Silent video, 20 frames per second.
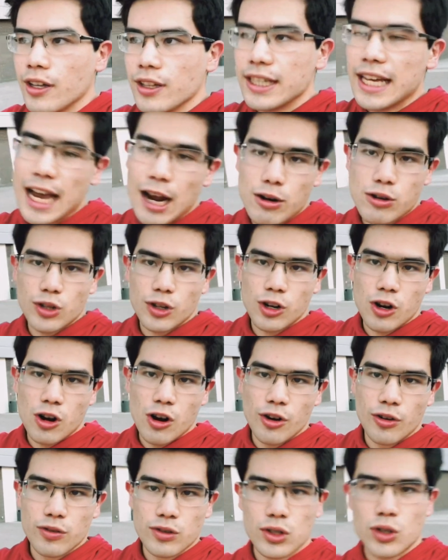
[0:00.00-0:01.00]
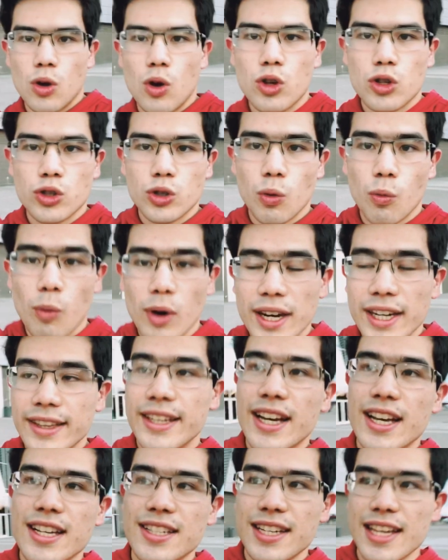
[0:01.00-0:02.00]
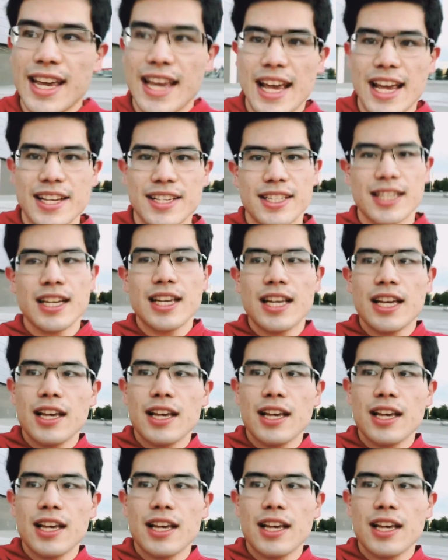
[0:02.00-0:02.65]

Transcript: the Arizona Cardinals. So what it does is